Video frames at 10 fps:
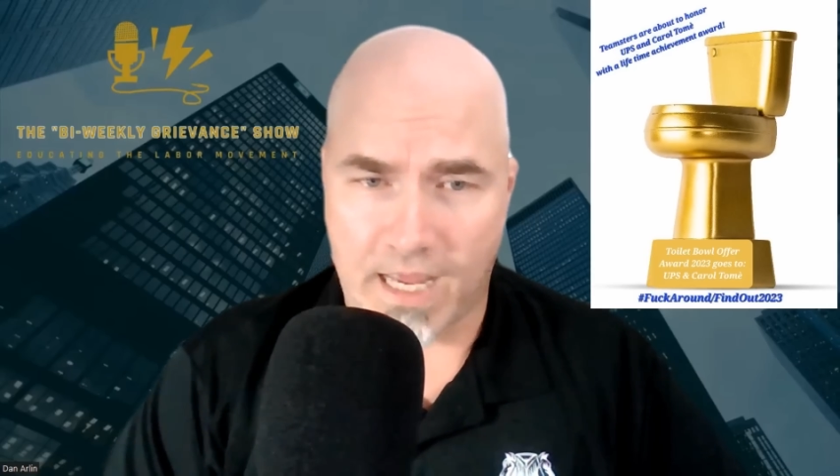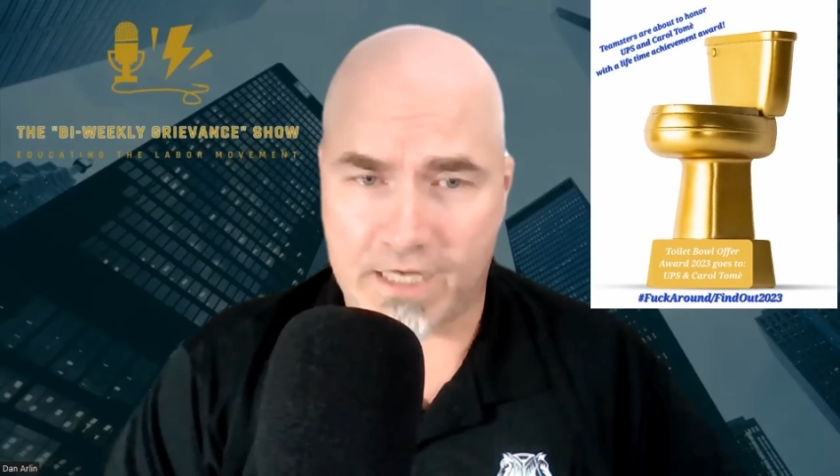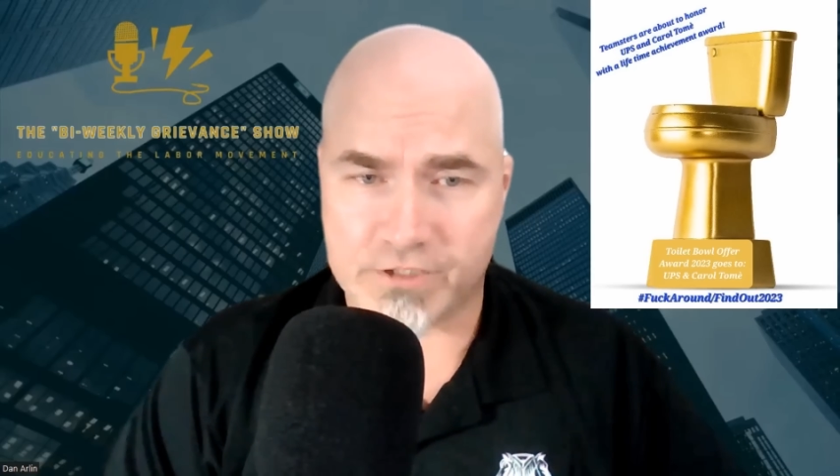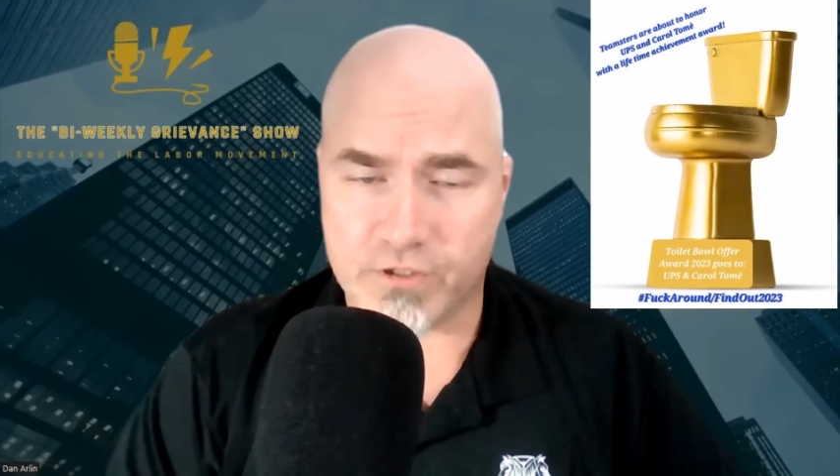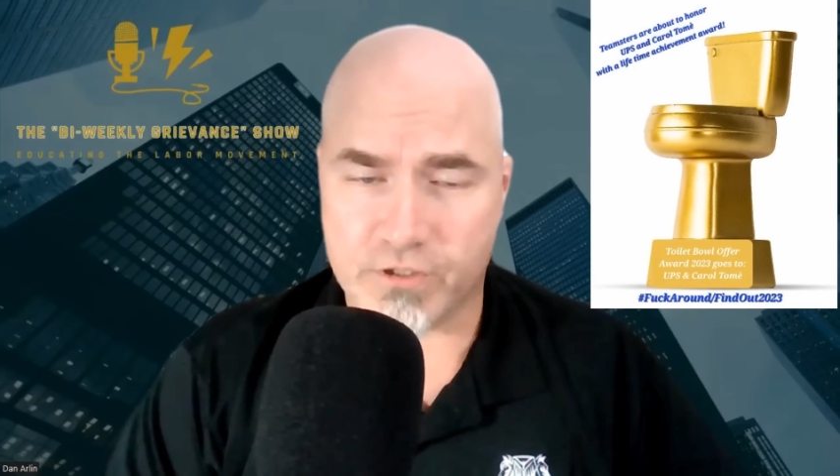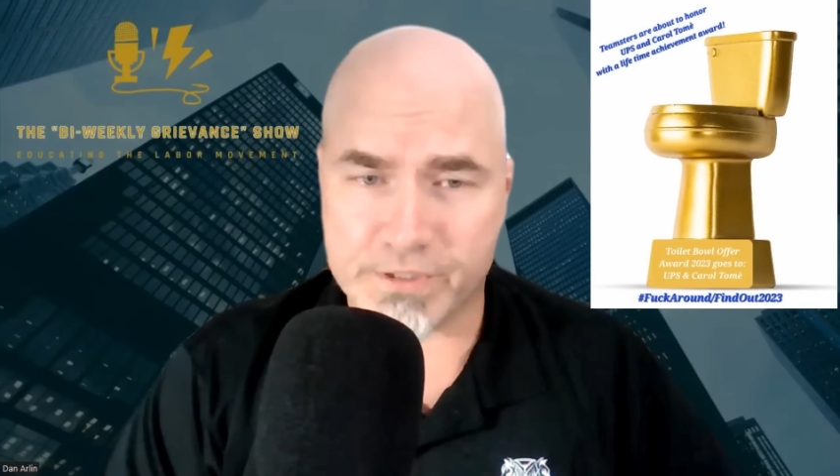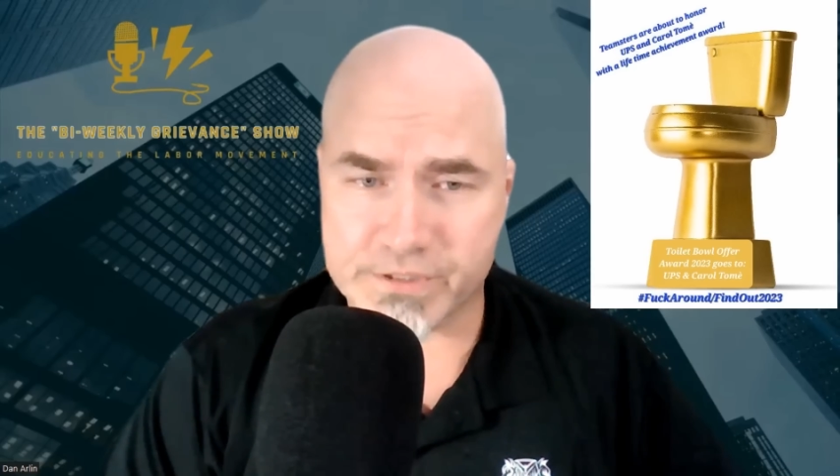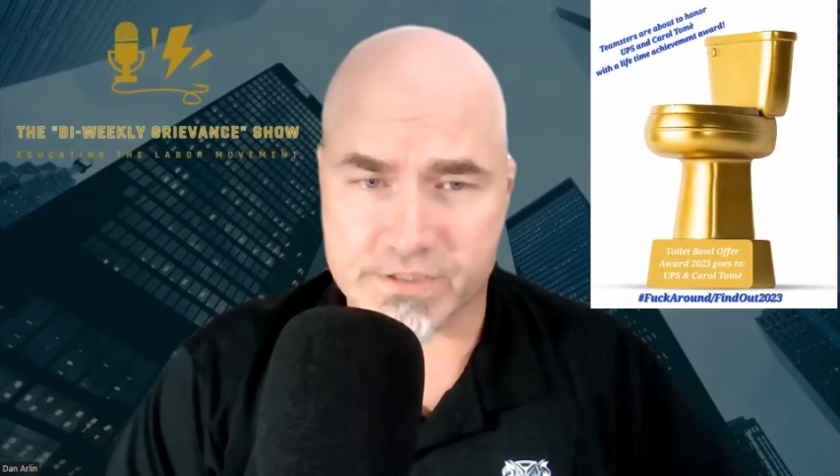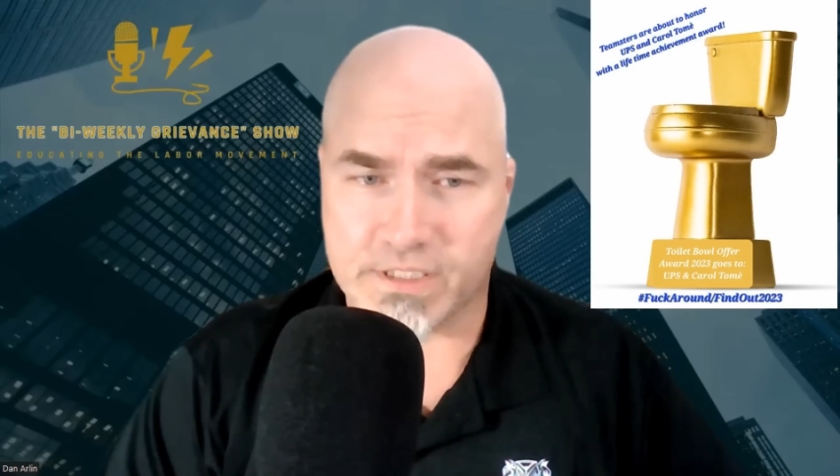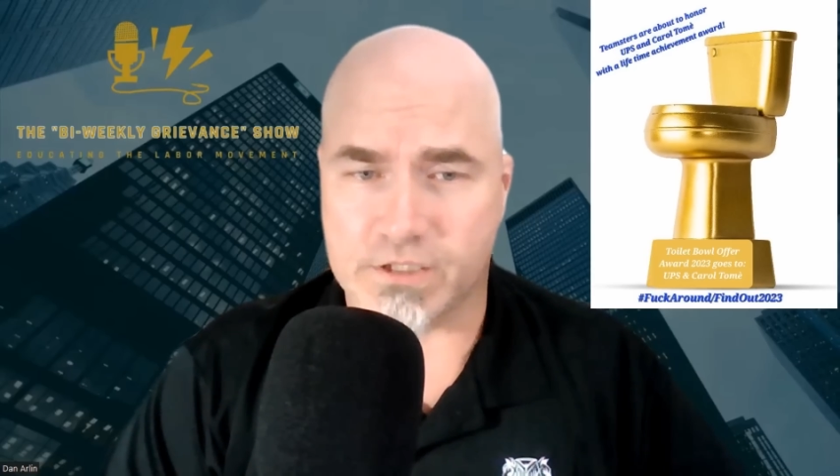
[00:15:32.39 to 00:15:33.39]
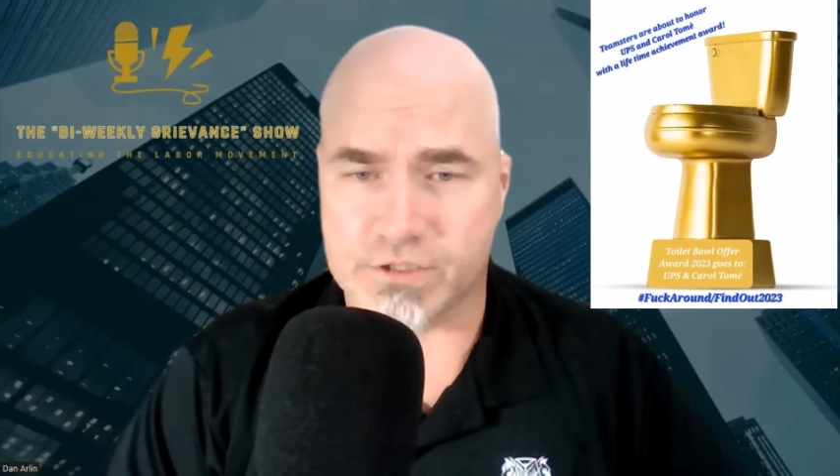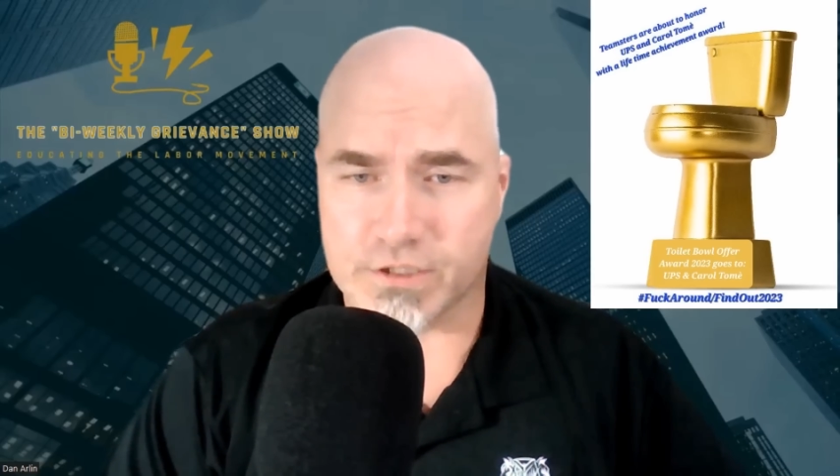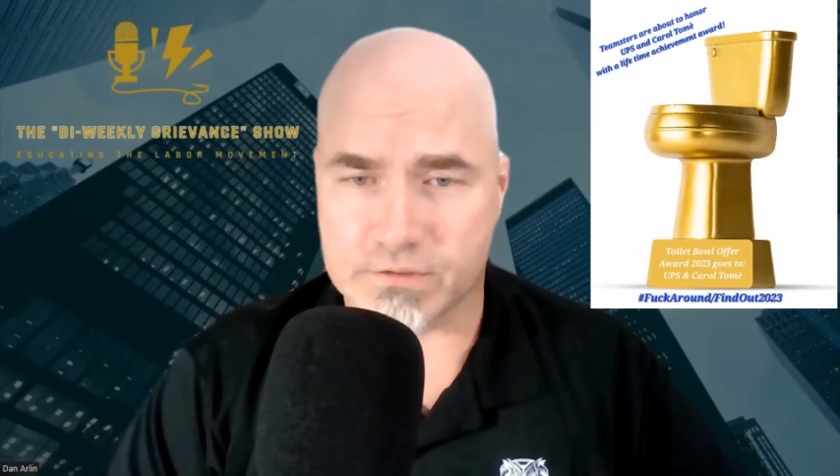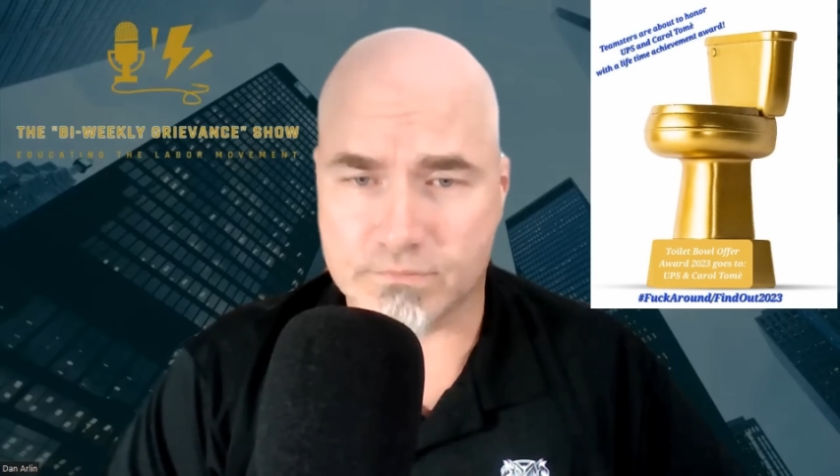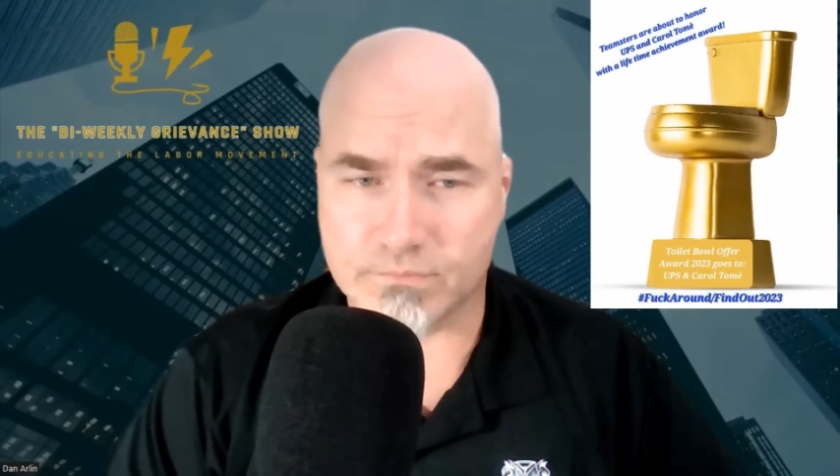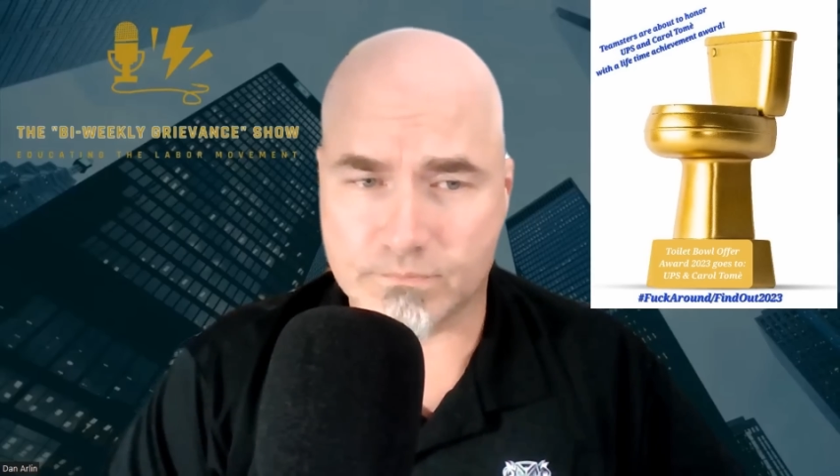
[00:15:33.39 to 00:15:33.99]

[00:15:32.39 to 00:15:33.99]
actually a business agent.